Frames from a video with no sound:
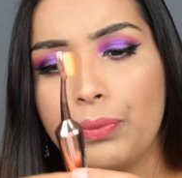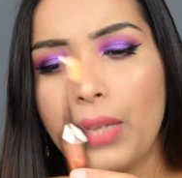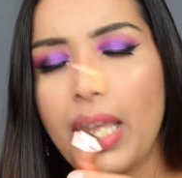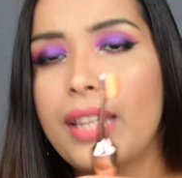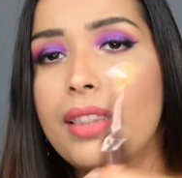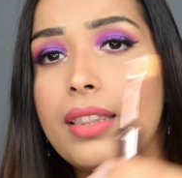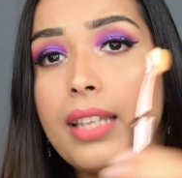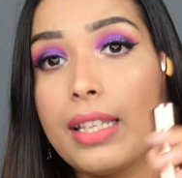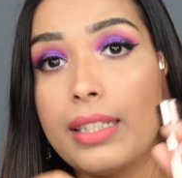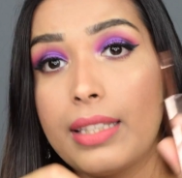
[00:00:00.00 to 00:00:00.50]

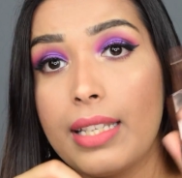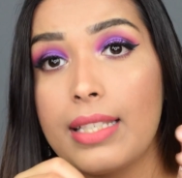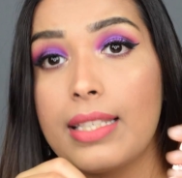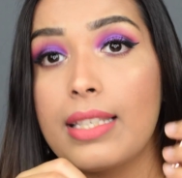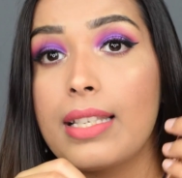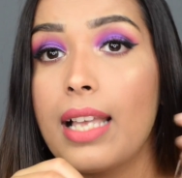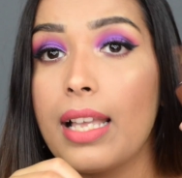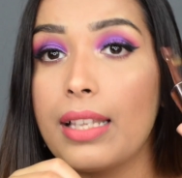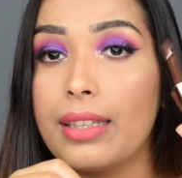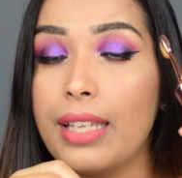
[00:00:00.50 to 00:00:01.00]
and
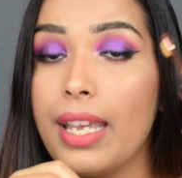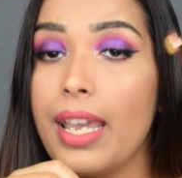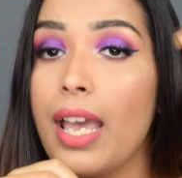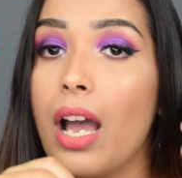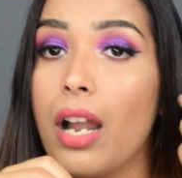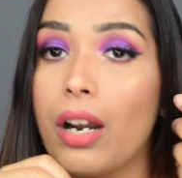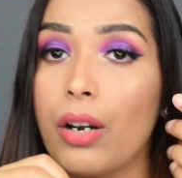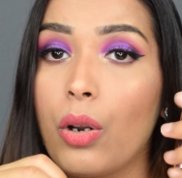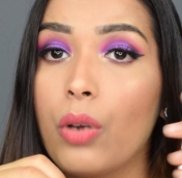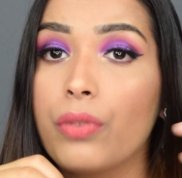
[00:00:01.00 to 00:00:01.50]
they
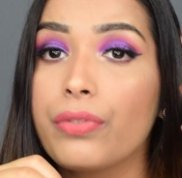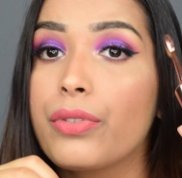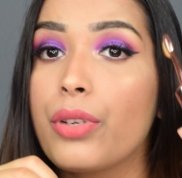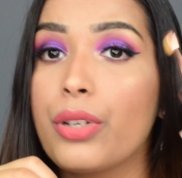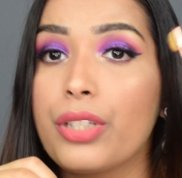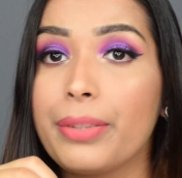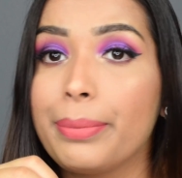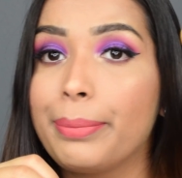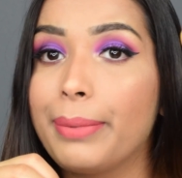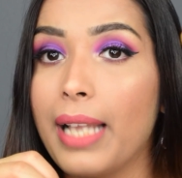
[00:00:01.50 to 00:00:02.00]
are of
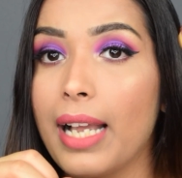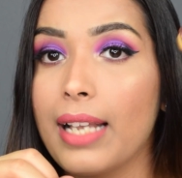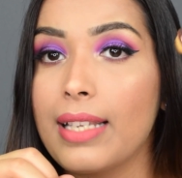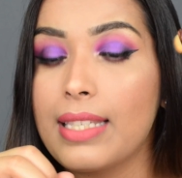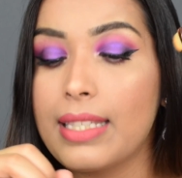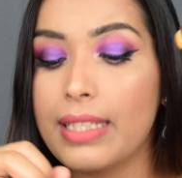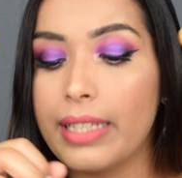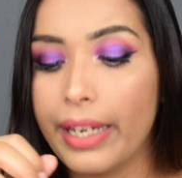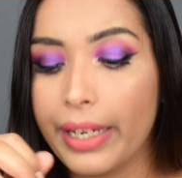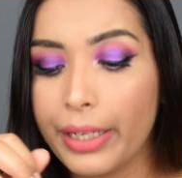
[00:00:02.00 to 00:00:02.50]
good
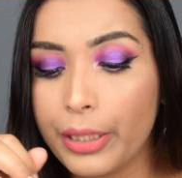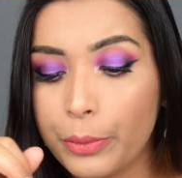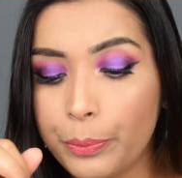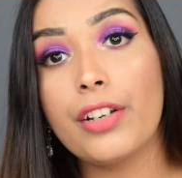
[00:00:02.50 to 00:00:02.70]
plastic.